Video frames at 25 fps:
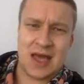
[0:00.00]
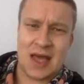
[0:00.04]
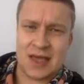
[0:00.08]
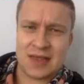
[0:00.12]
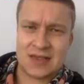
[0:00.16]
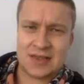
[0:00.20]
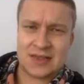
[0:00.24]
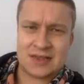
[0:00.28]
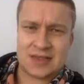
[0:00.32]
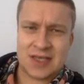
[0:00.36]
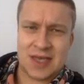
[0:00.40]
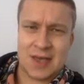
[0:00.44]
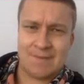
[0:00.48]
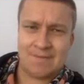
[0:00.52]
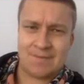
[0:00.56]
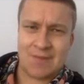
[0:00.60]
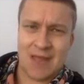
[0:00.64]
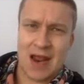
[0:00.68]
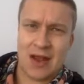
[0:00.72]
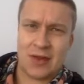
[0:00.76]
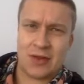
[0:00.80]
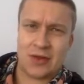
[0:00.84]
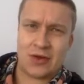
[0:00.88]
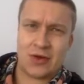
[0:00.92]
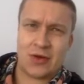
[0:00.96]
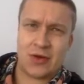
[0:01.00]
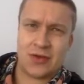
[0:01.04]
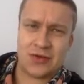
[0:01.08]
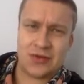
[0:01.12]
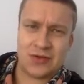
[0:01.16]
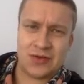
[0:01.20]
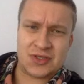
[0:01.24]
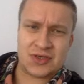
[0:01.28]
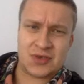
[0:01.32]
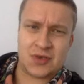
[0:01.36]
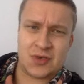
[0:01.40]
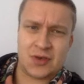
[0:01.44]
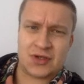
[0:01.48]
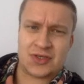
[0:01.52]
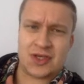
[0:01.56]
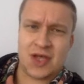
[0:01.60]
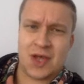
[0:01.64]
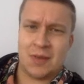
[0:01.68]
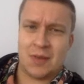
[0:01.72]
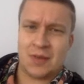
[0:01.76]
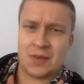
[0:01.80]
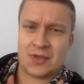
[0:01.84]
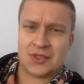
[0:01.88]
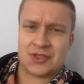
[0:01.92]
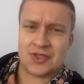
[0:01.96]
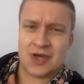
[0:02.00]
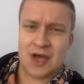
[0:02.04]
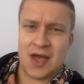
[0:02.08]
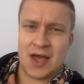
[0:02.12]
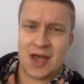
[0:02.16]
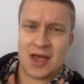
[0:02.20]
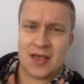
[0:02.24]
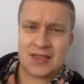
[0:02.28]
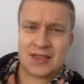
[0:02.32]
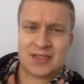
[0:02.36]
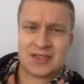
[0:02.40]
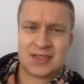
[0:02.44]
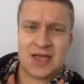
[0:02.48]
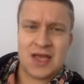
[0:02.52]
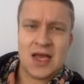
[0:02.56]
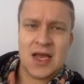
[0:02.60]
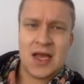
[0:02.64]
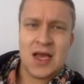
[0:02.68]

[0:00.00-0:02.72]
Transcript: and Ireland got through and scored a couple of tries.